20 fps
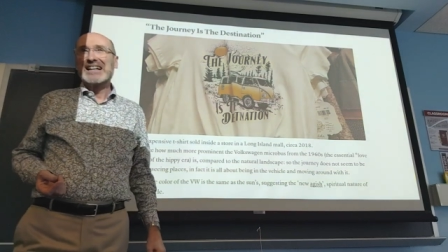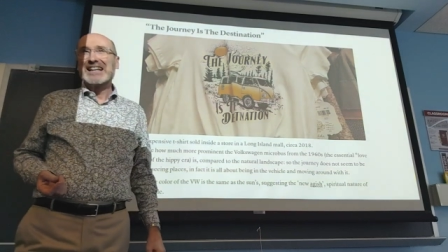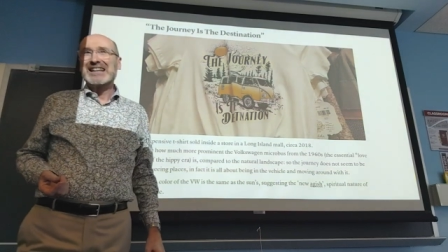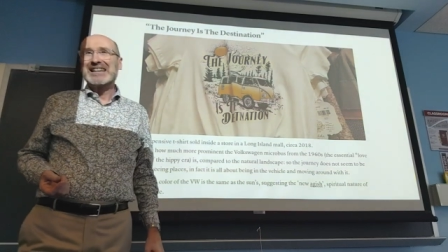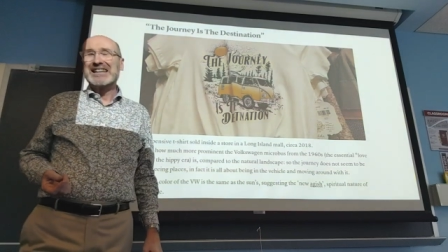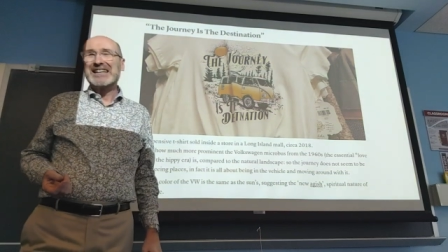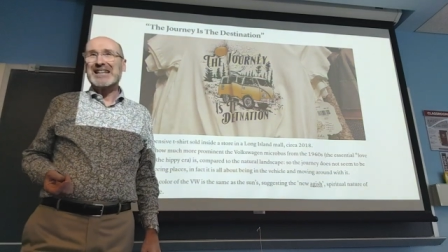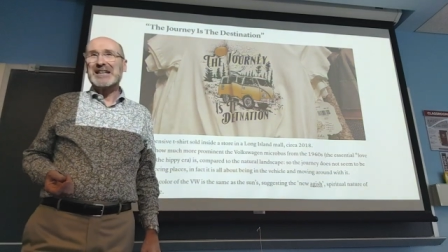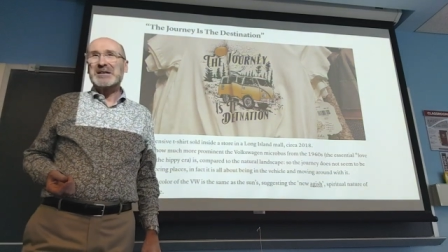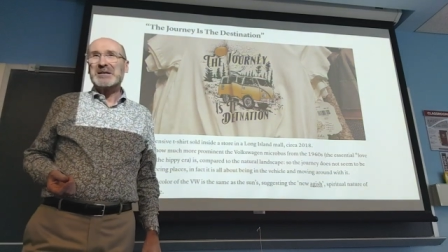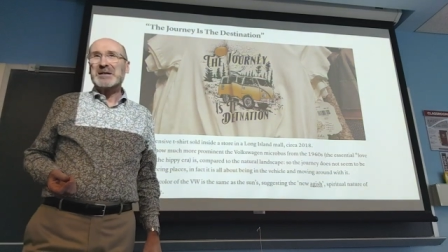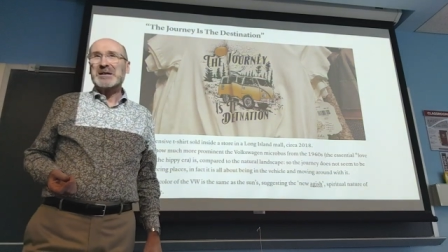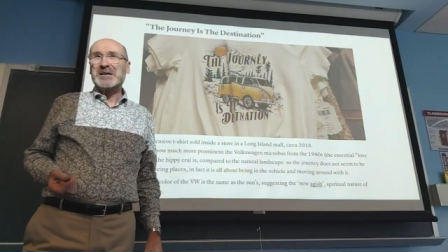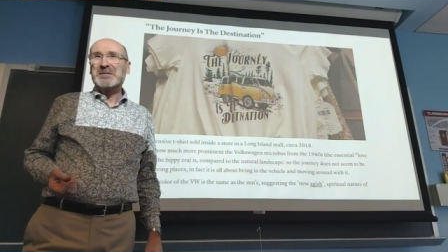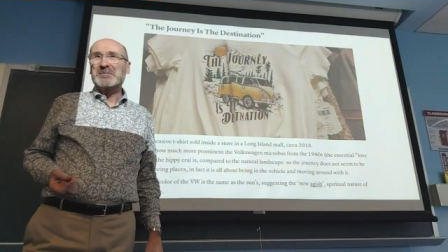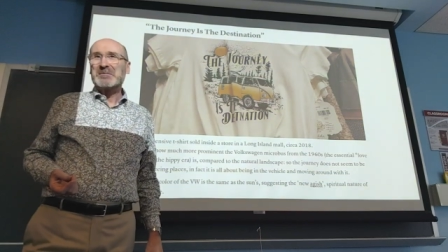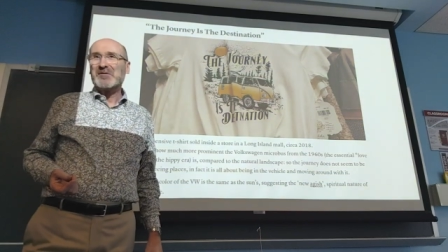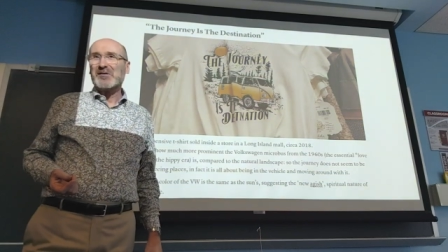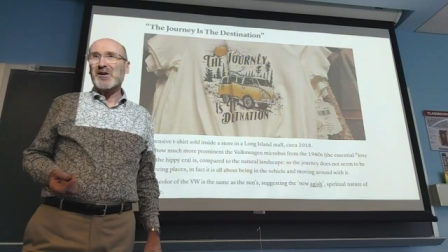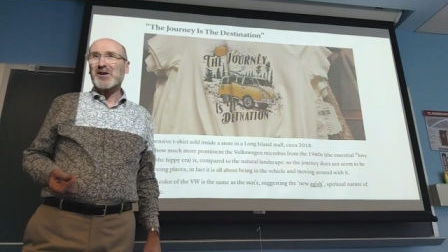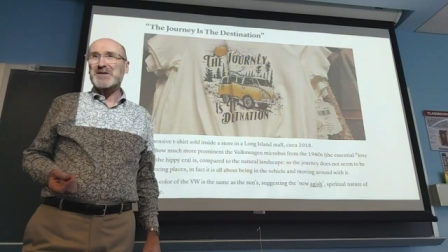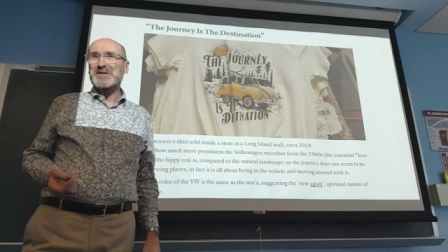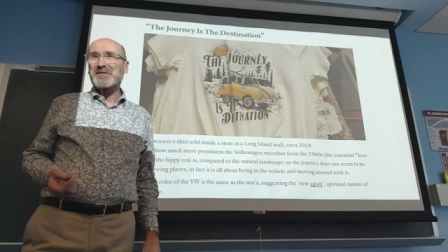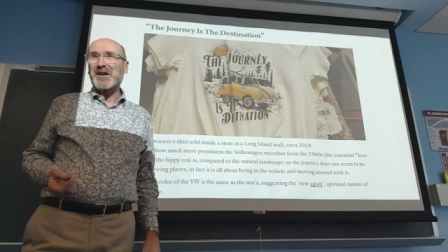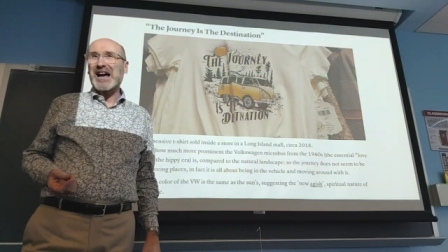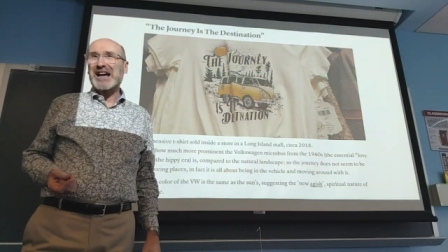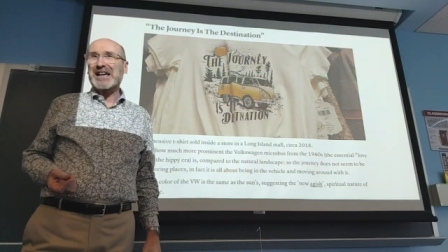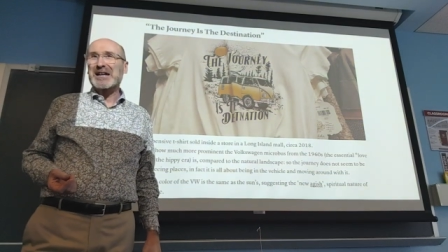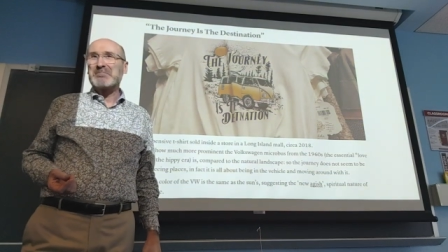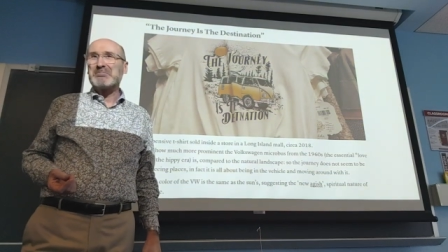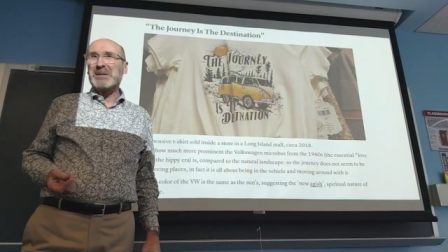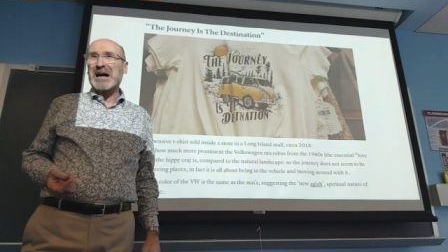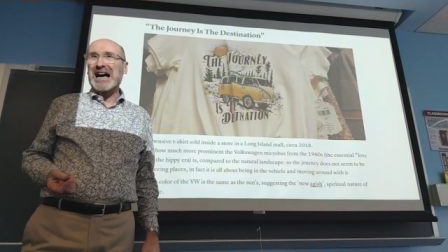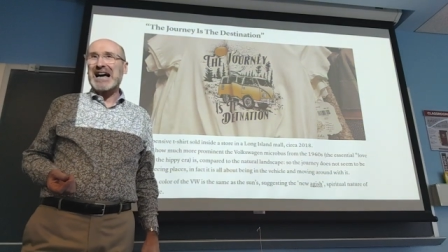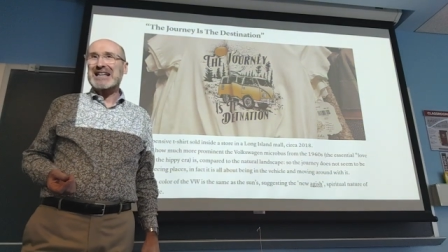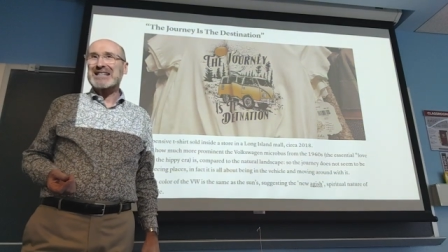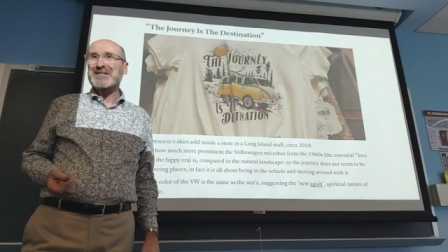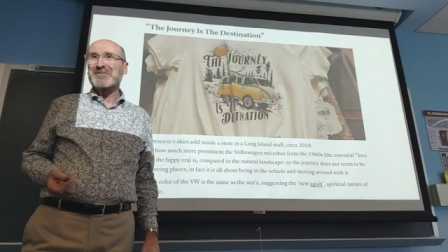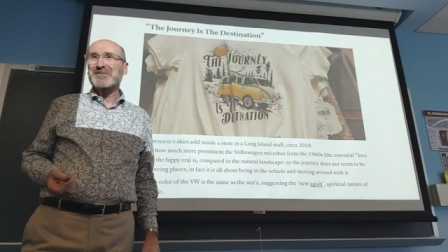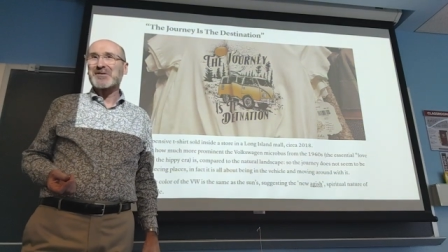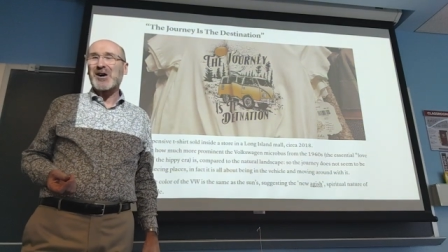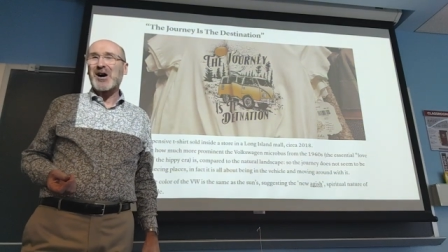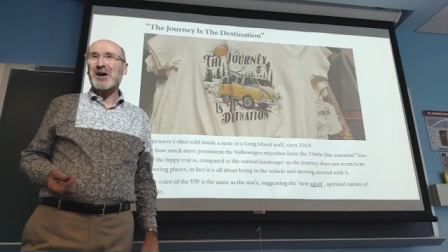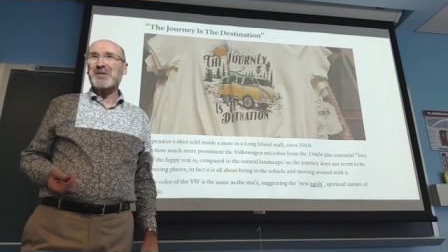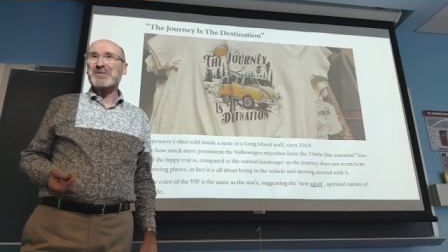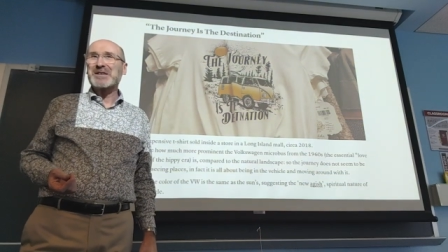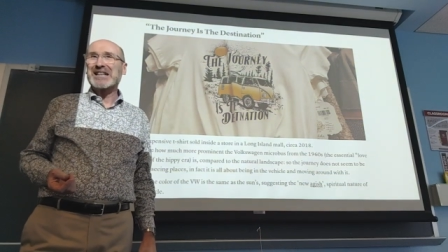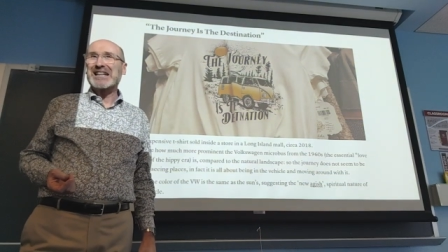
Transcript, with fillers: the Volkswagen bus from